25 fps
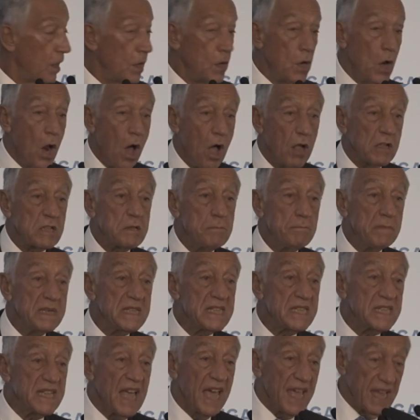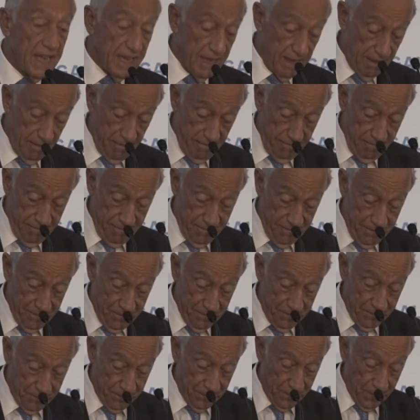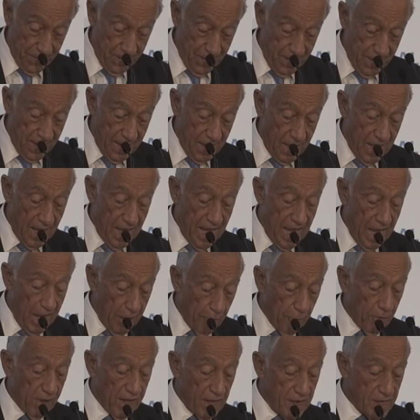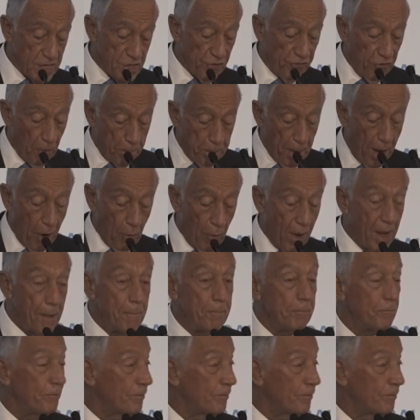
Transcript: not mistaking arrogance for power,